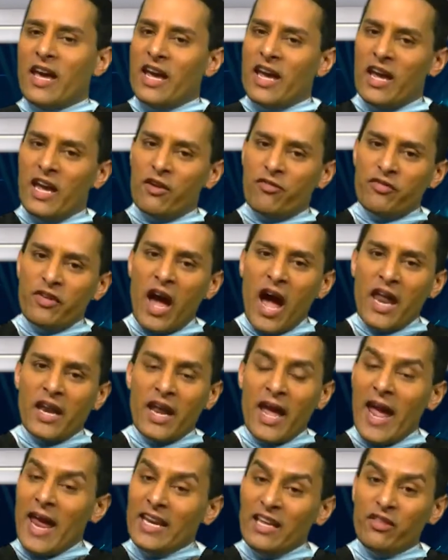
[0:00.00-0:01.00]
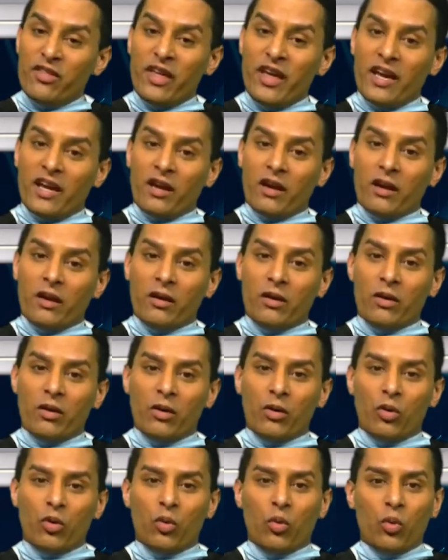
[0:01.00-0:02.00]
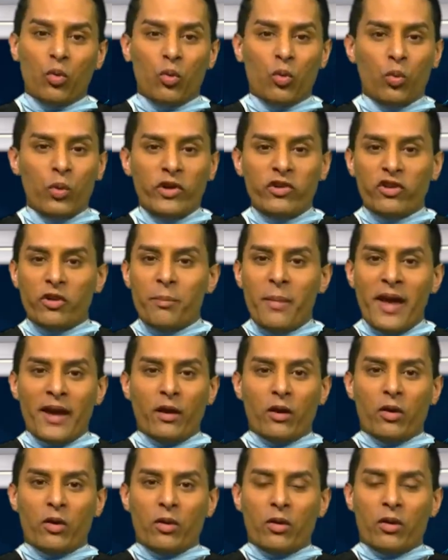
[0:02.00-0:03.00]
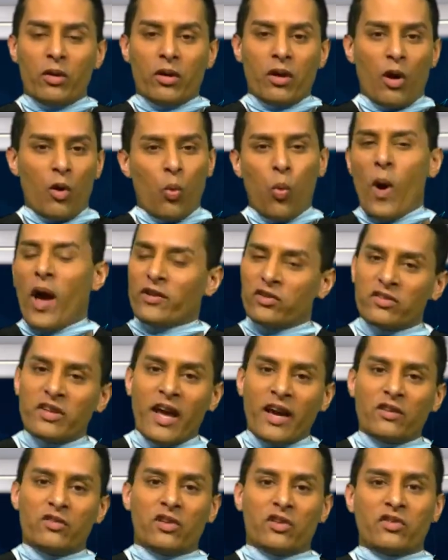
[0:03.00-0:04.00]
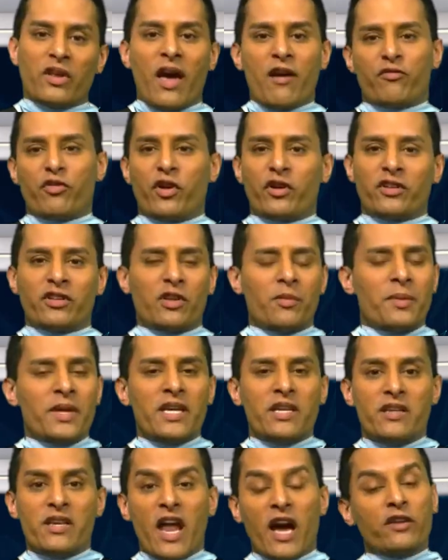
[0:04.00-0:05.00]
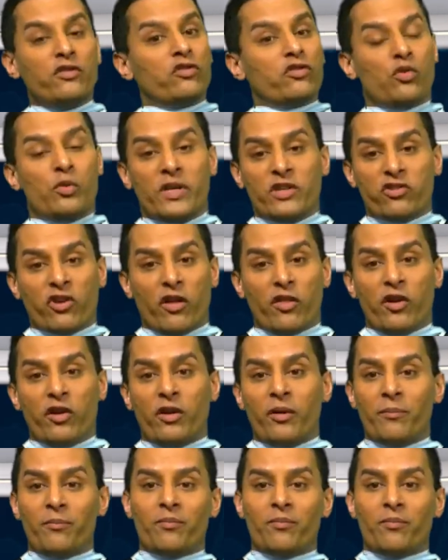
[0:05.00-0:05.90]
If not anything, we should make a West Texas effort to be nice to each other